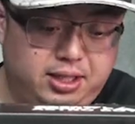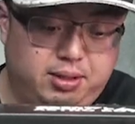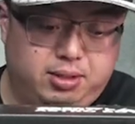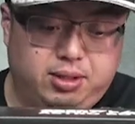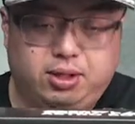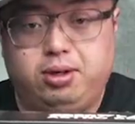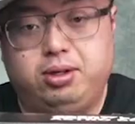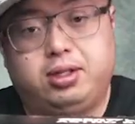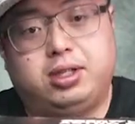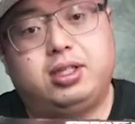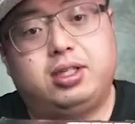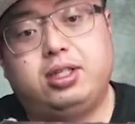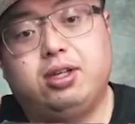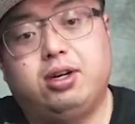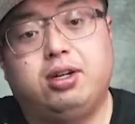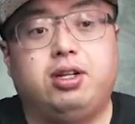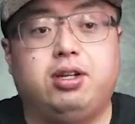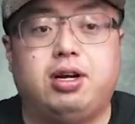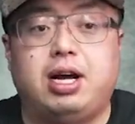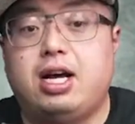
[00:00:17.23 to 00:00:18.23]
so you can see all
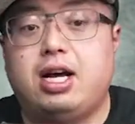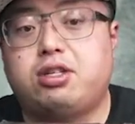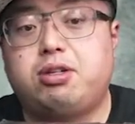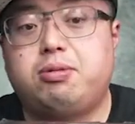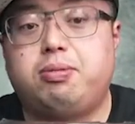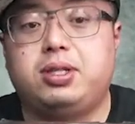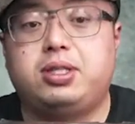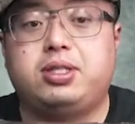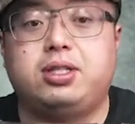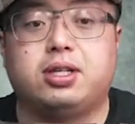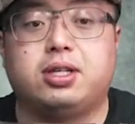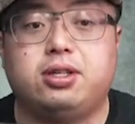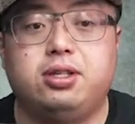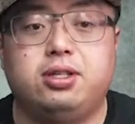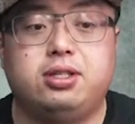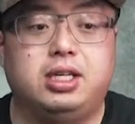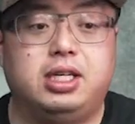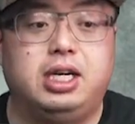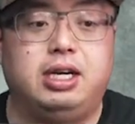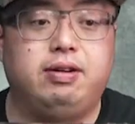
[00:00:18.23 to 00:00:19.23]
the little Astro Boy stickers
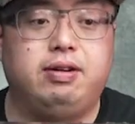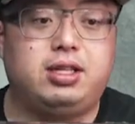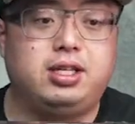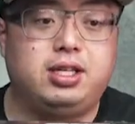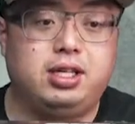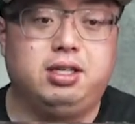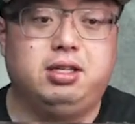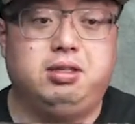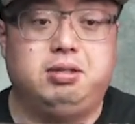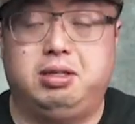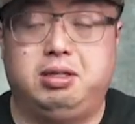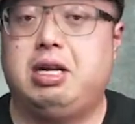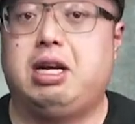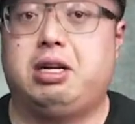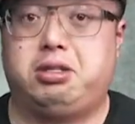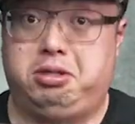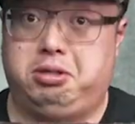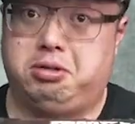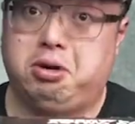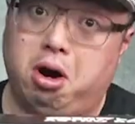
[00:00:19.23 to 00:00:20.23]
and everything, and
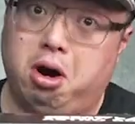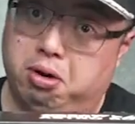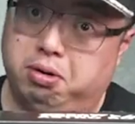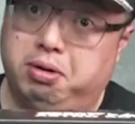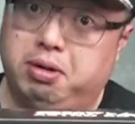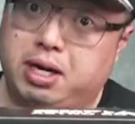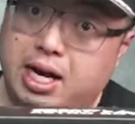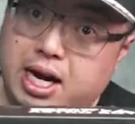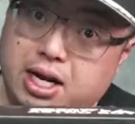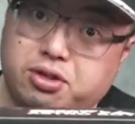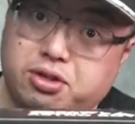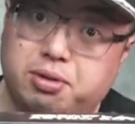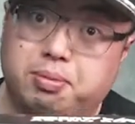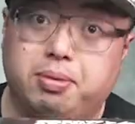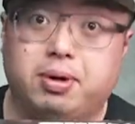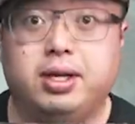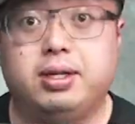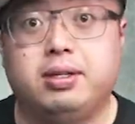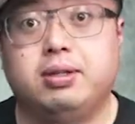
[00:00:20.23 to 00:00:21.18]
actually called Astro Boy.